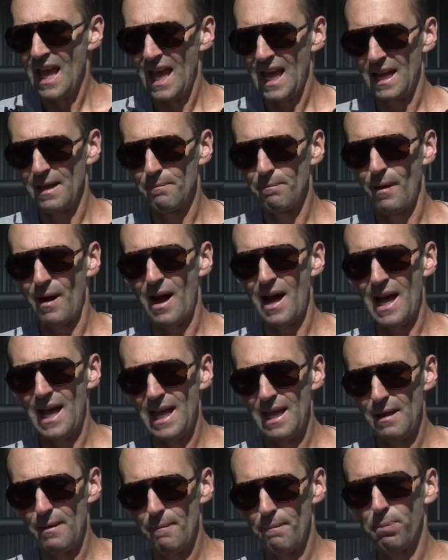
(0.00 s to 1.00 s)
And
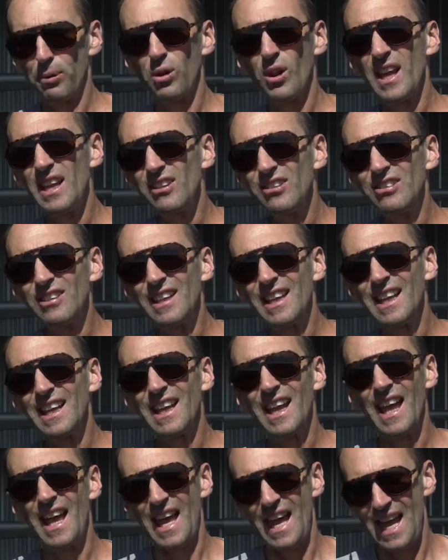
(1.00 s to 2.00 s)
by
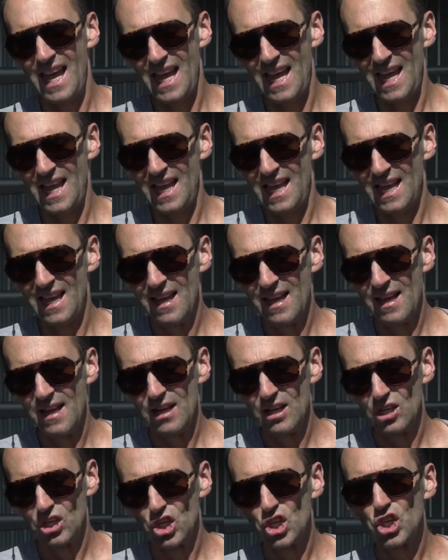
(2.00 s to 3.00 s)
placing a
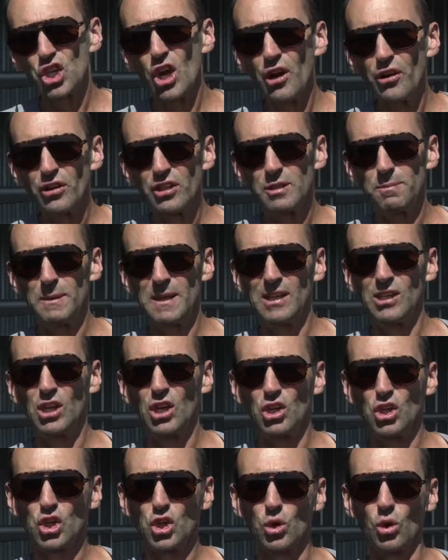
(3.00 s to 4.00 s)
shutter speed
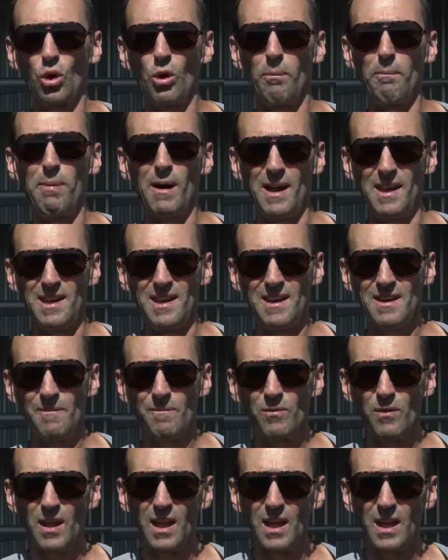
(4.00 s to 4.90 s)
control button